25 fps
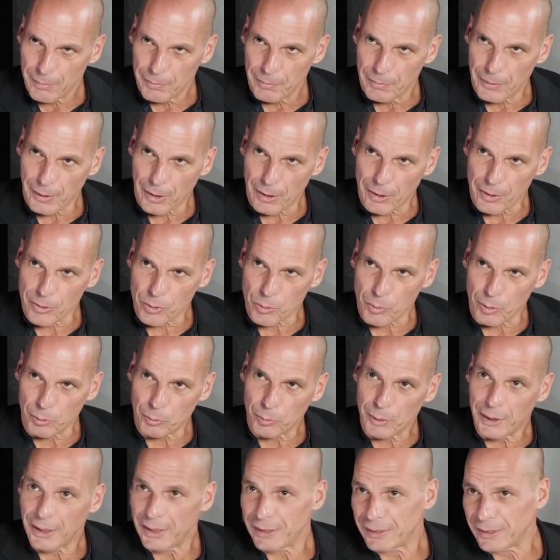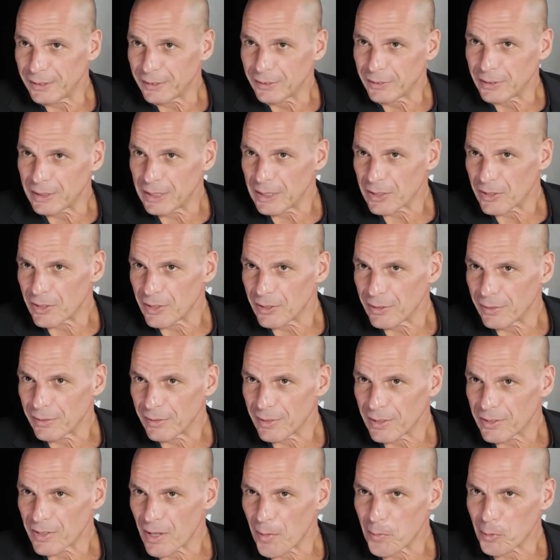Because what we had in Greece
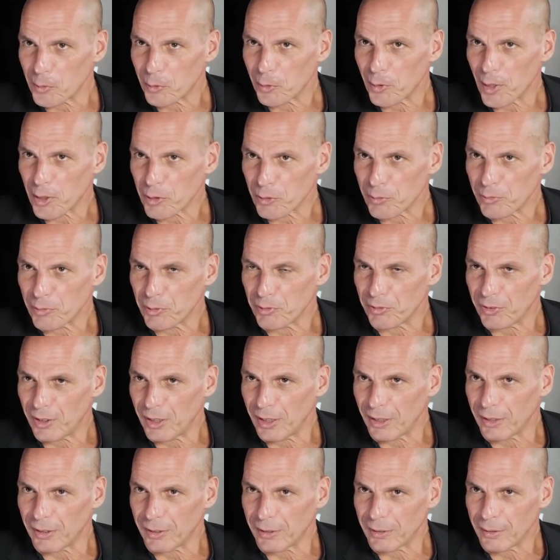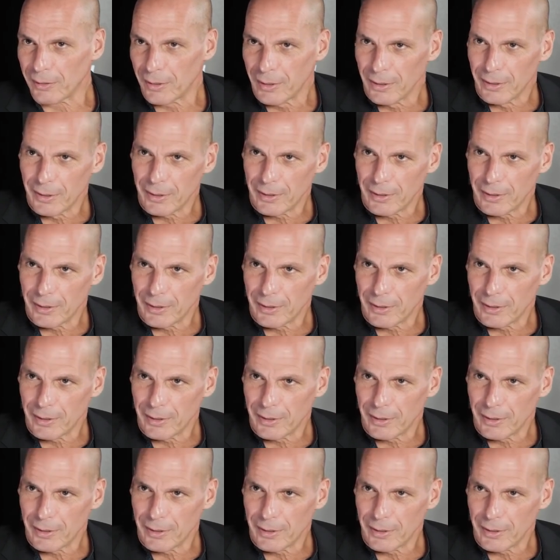in the summer of 2015,